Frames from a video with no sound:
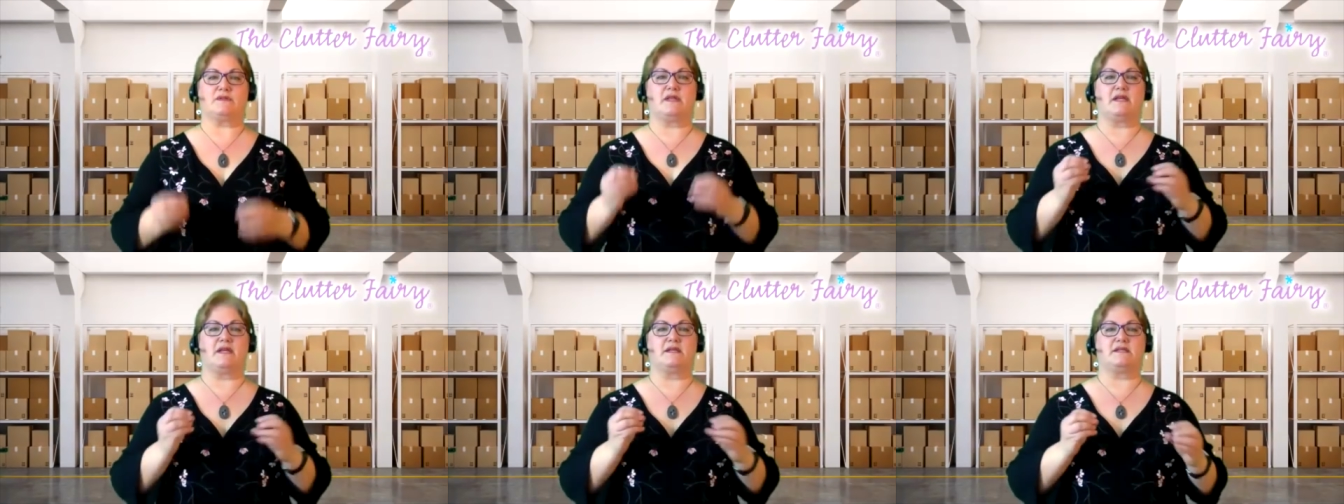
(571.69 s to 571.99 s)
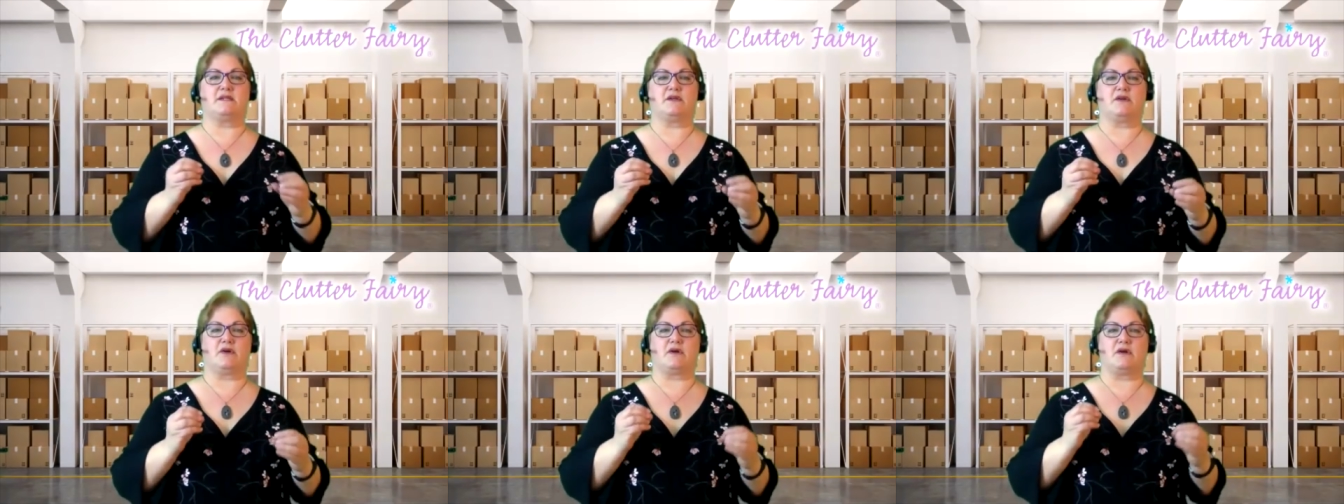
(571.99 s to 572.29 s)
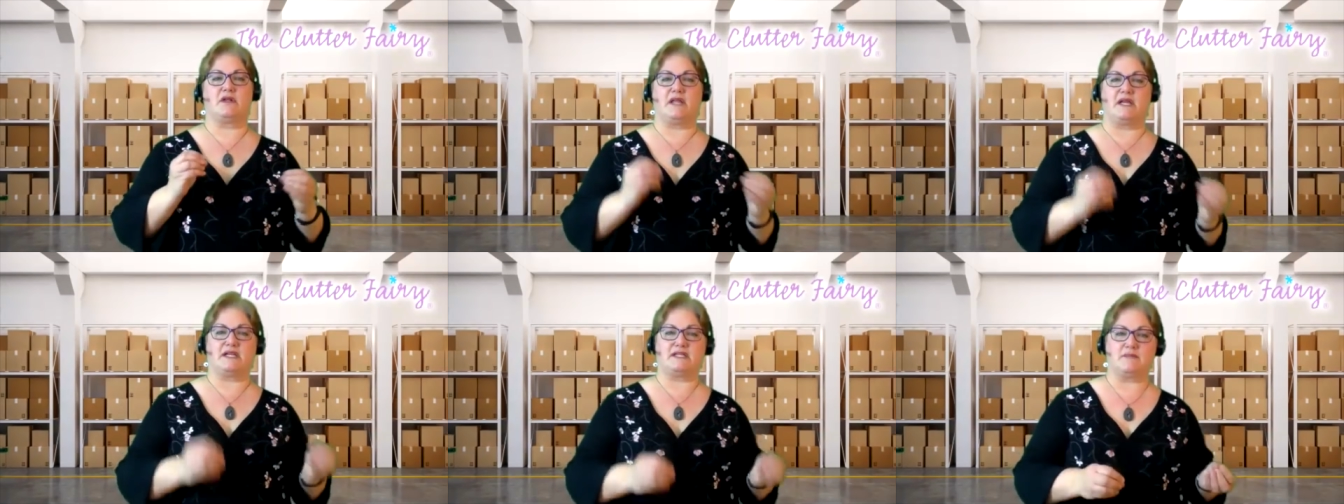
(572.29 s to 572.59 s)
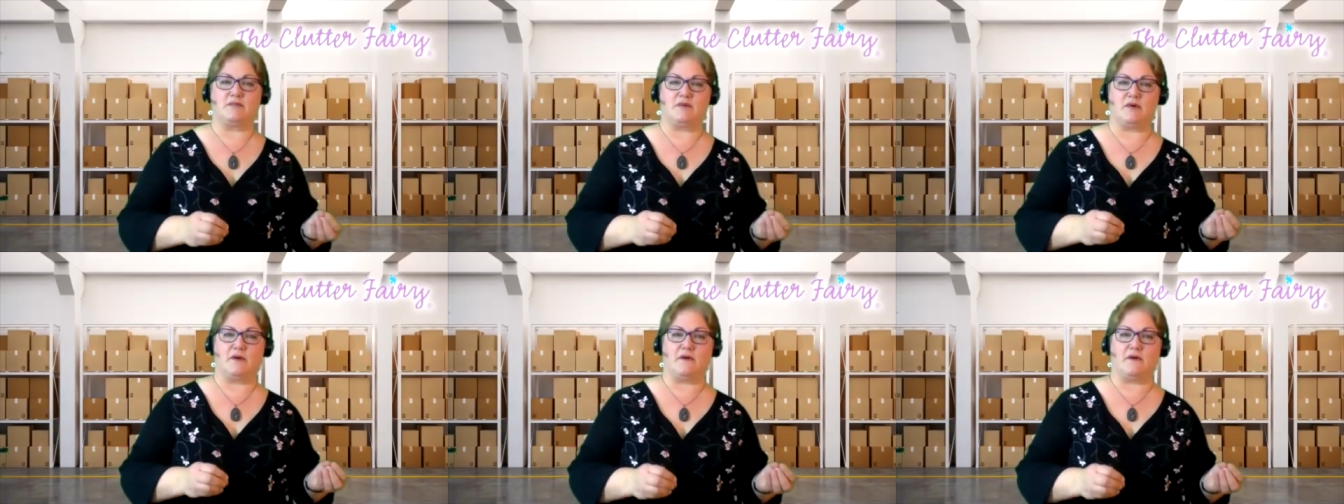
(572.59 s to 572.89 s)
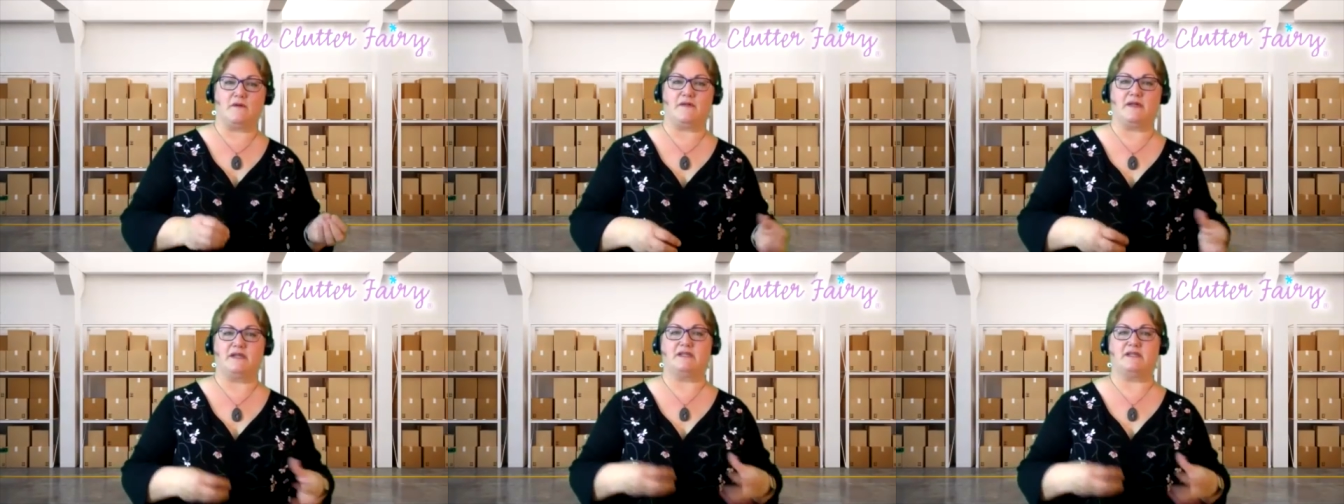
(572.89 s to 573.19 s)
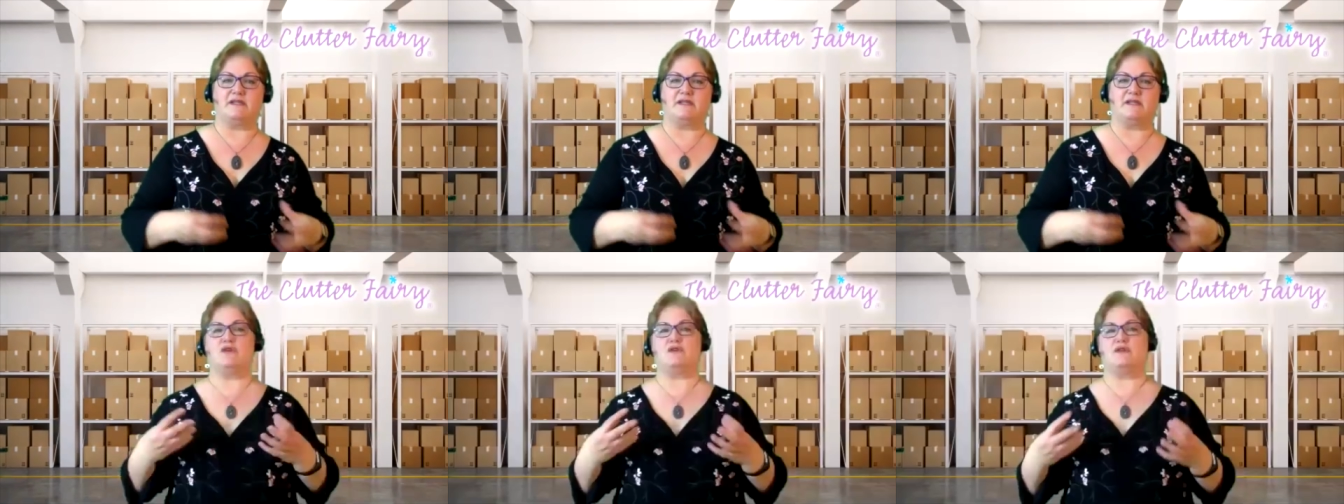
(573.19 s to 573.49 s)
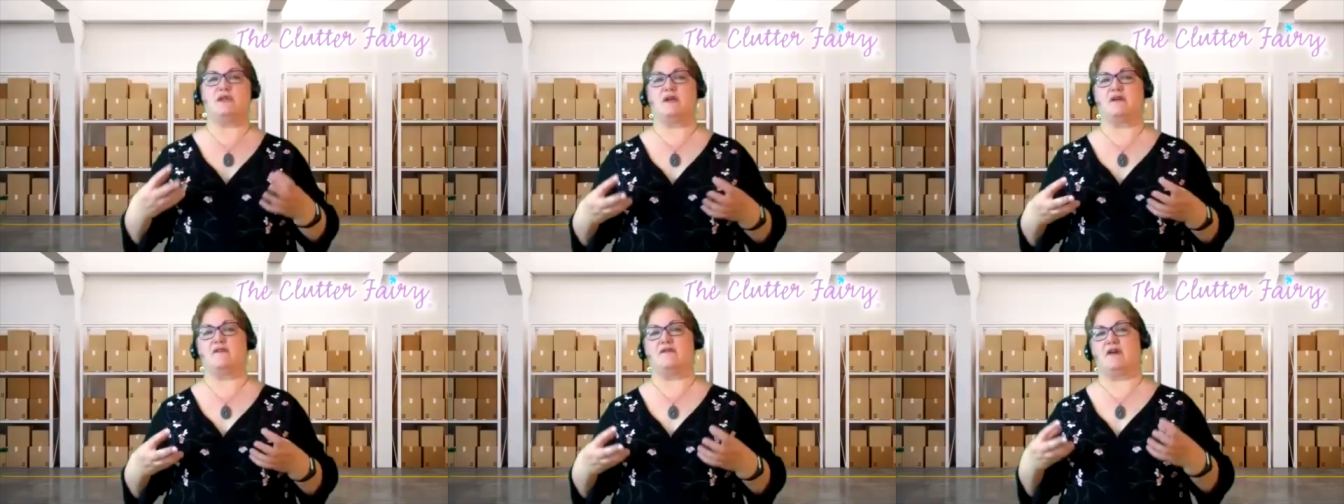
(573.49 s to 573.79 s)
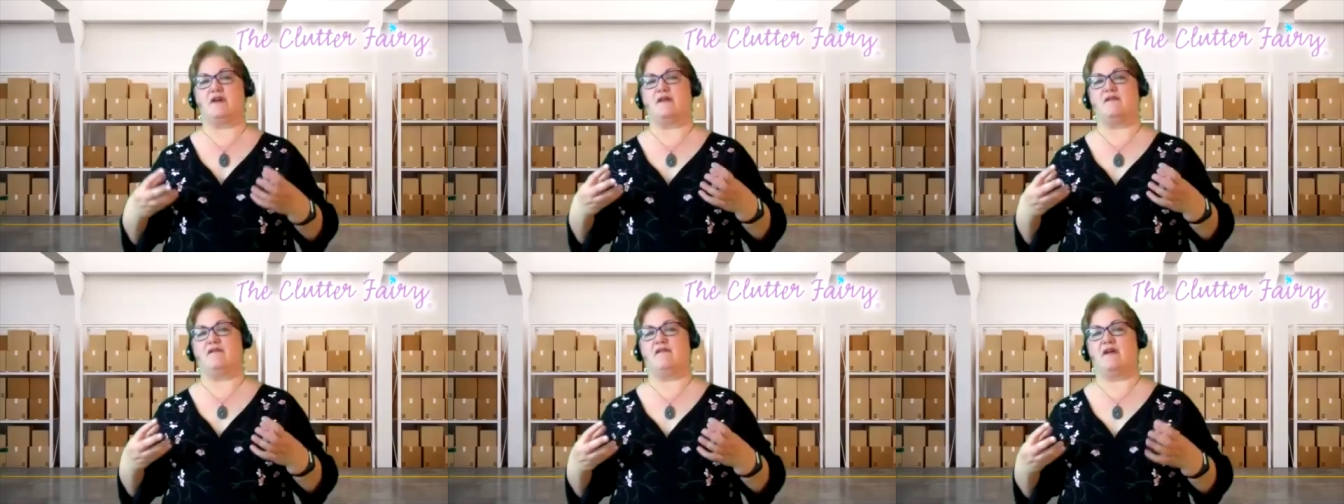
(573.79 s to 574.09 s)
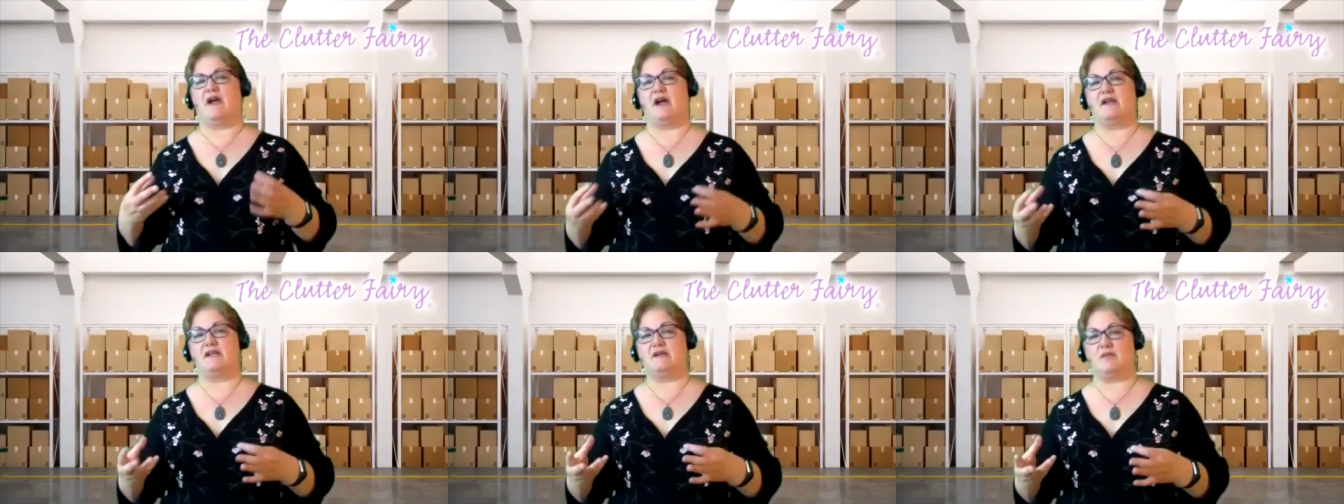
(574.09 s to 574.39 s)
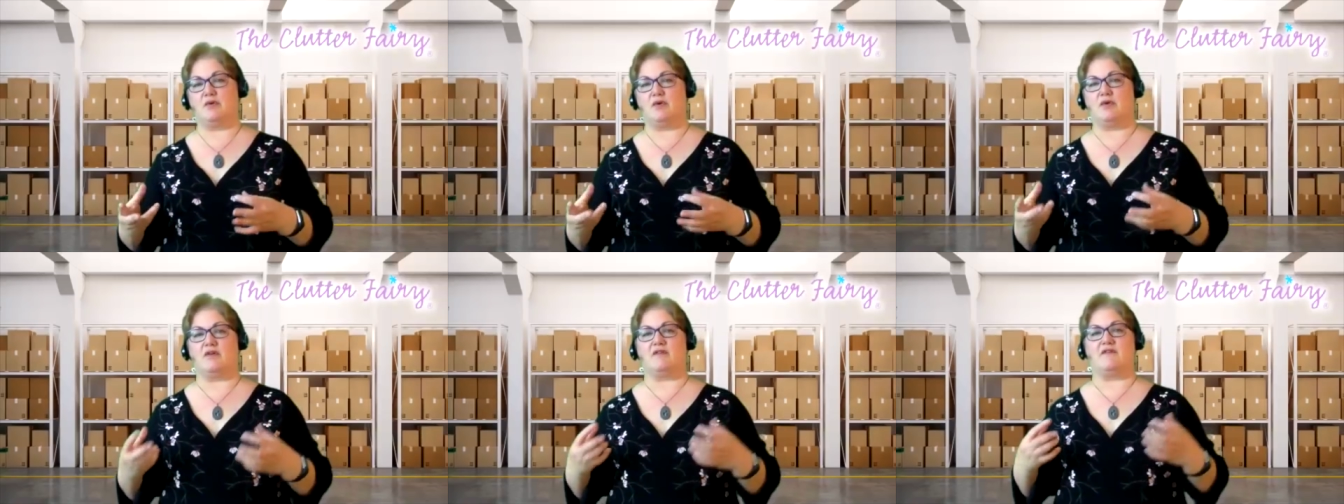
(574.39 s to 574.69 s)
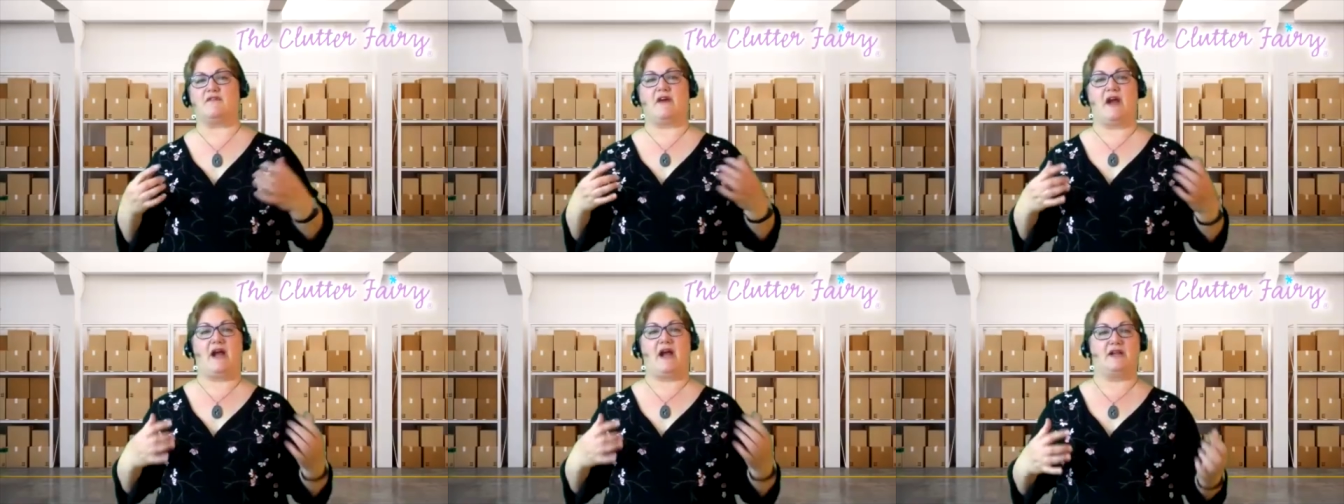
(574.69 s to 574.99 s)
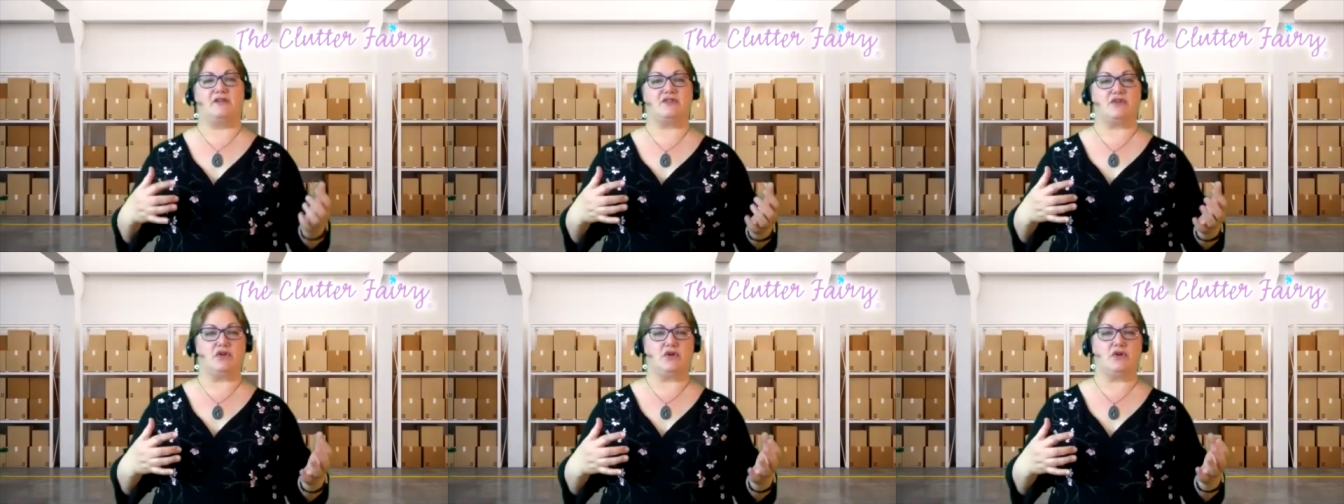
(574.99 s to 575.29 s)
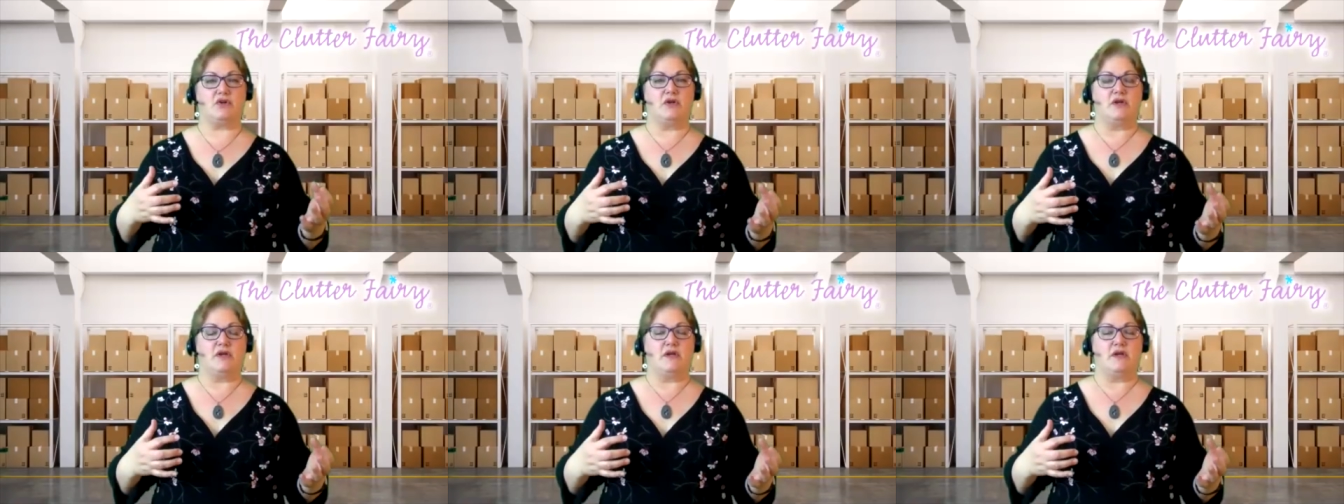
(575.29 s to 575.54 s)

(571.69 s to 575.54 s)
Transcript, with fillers: things that are collectible, things that you think are very valuable or fragile,